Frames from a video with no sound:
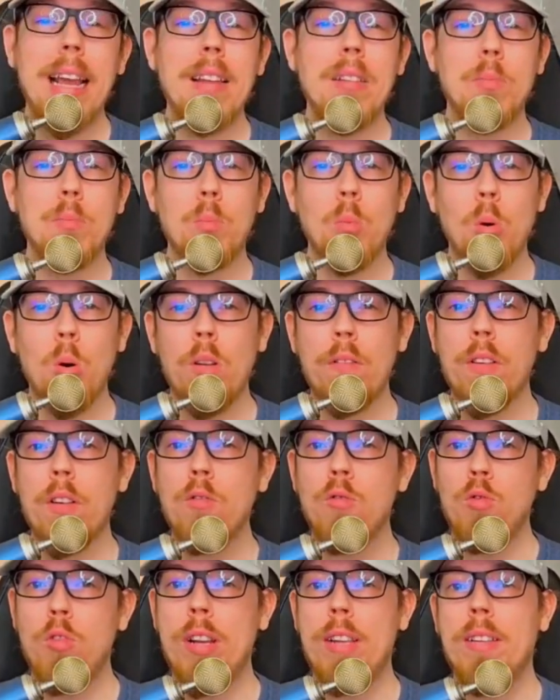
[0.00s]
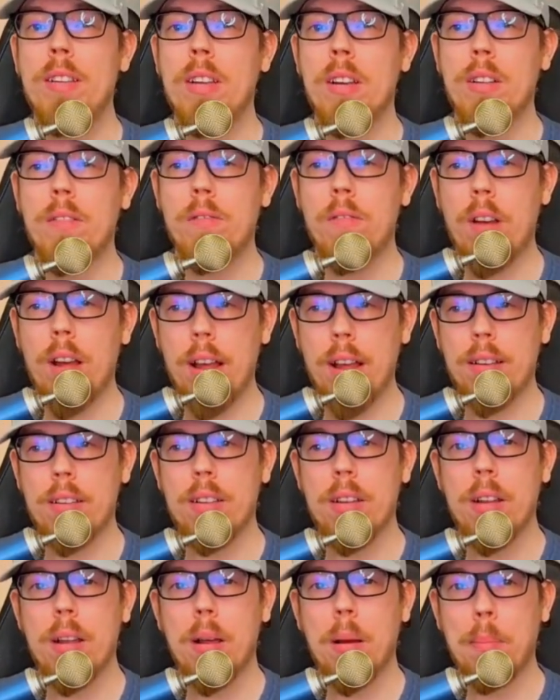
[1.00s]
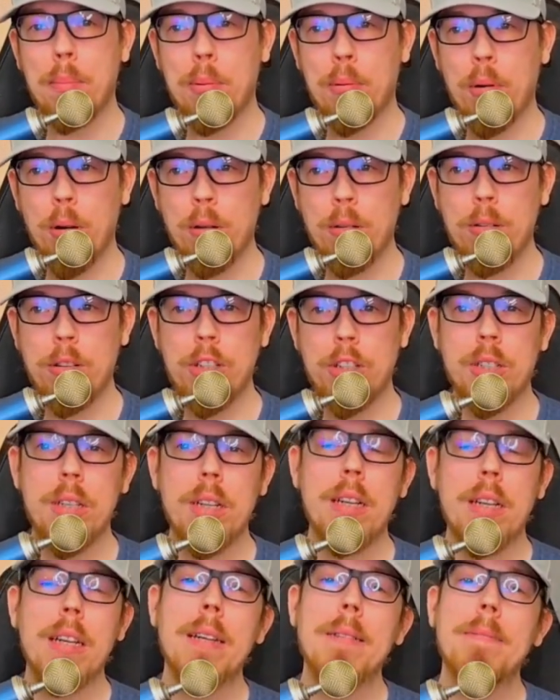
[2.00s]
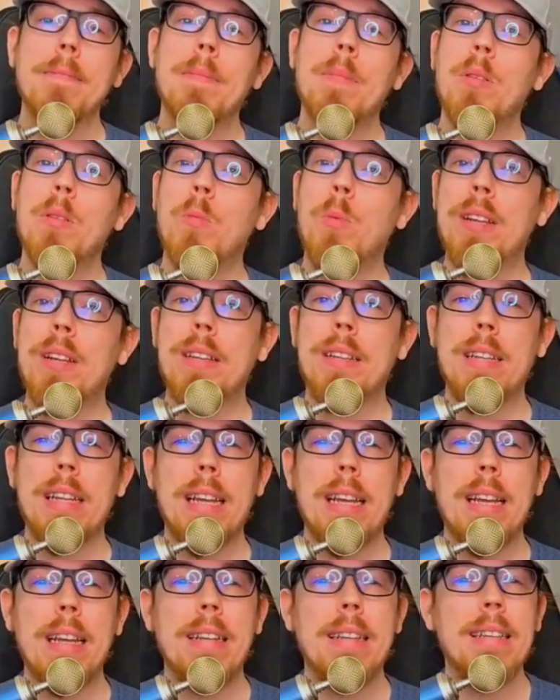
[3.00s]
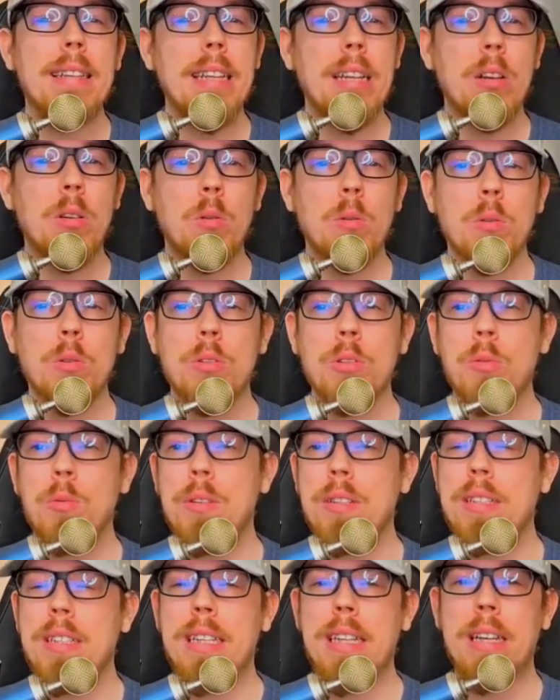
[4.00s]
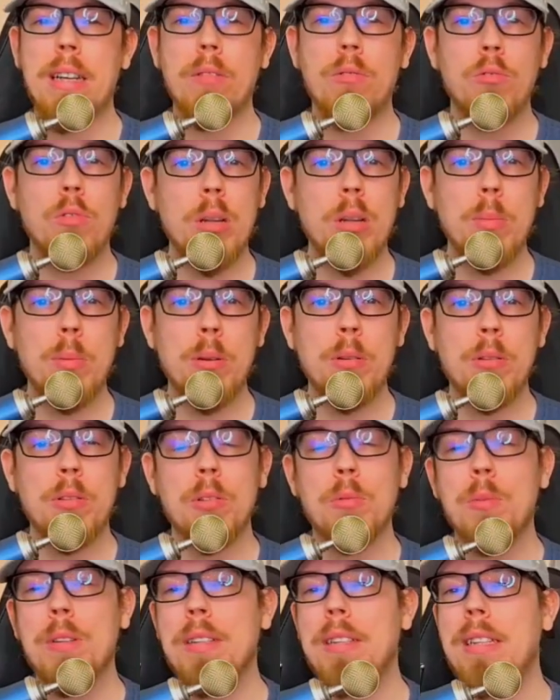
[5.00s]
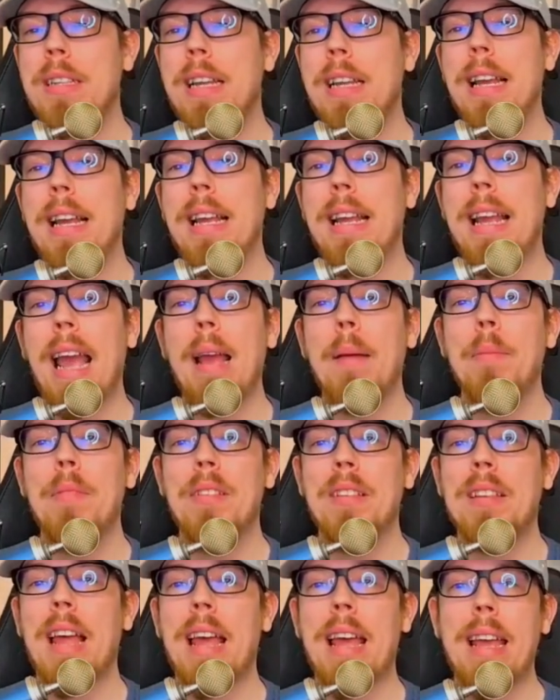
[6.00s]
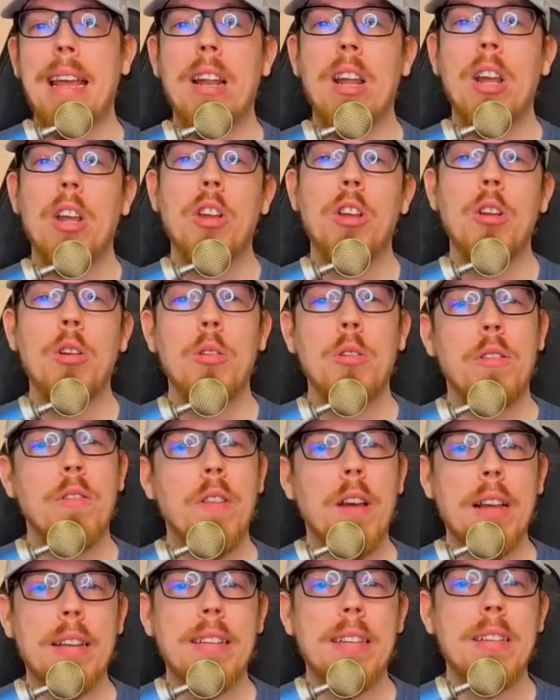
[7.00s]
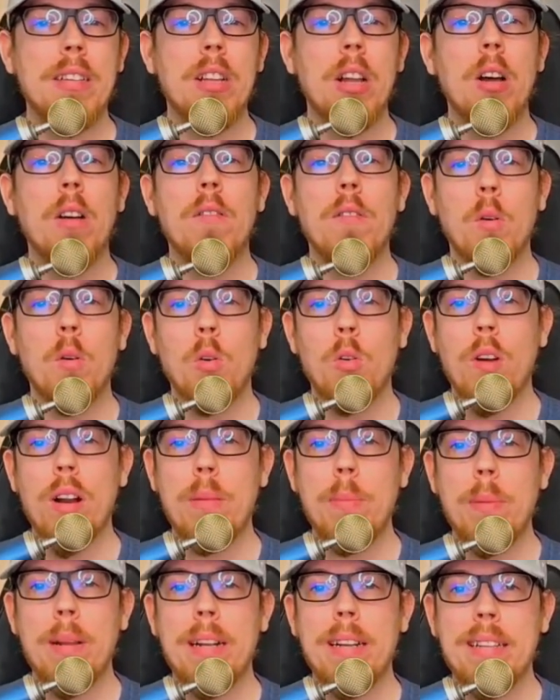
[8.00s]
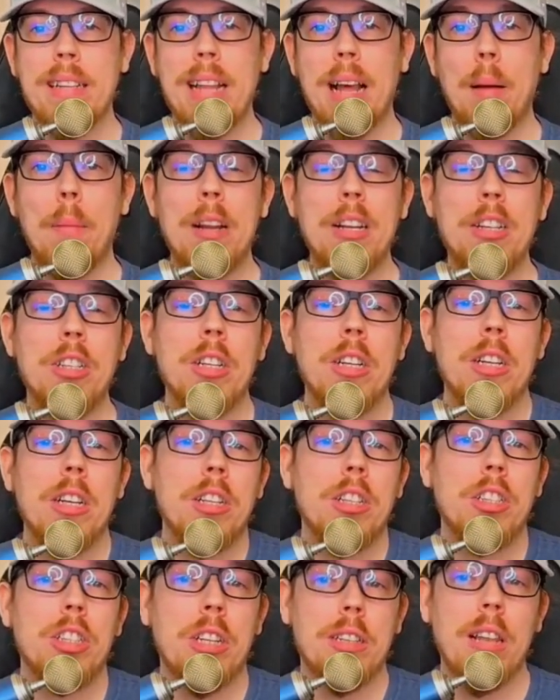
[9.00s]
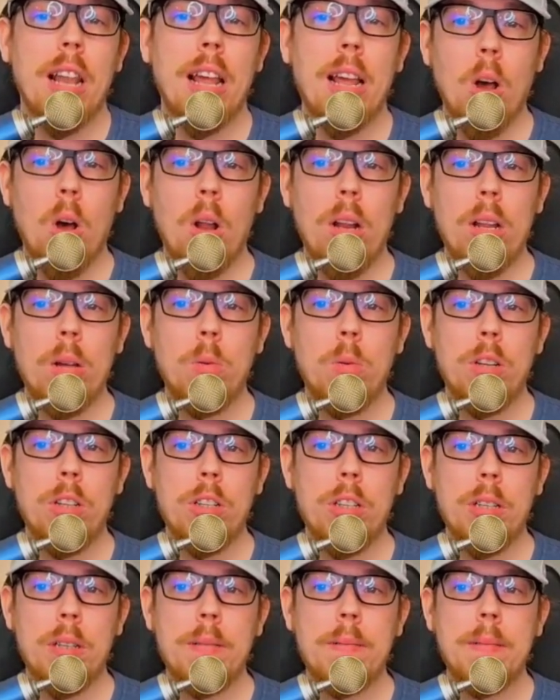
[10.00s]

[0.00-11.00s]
more of a risk-adverse approach. We're seeing sequels, we're seeing reboots, we're seeing games set in universes that have already been established, just like Hollywood do,